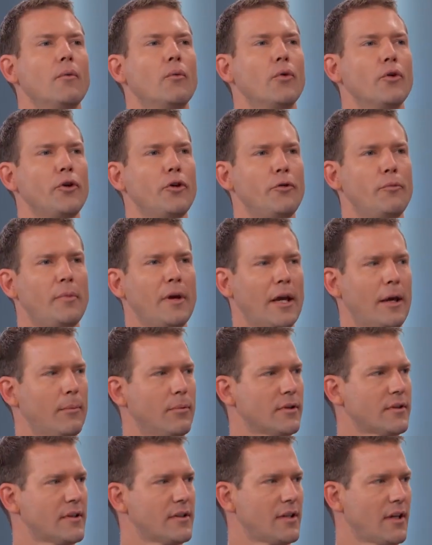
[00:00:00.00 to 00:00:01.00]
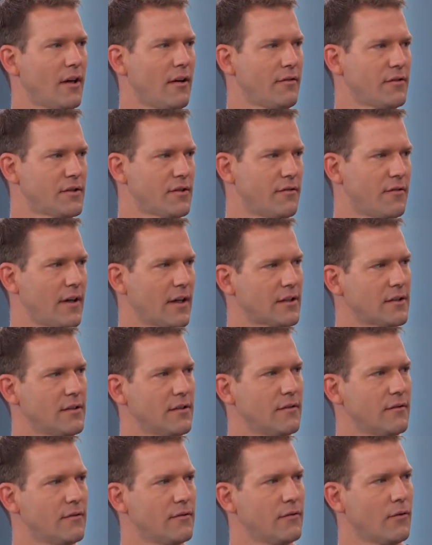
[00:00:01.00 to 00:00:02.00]
will you be able to tell if it's
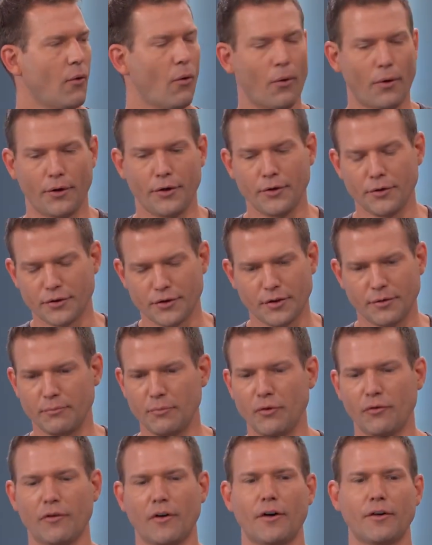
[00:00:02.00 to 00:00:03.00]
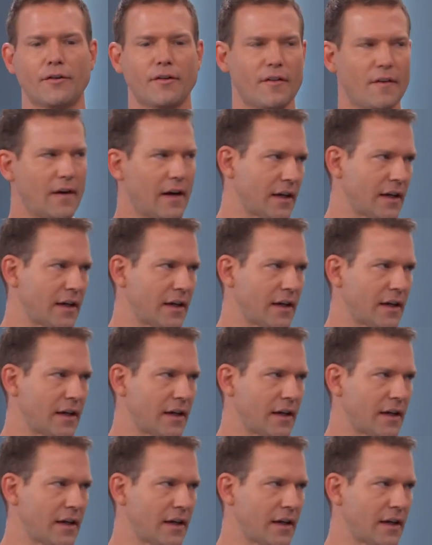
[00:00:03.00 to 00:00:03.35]
effective or you should move on to the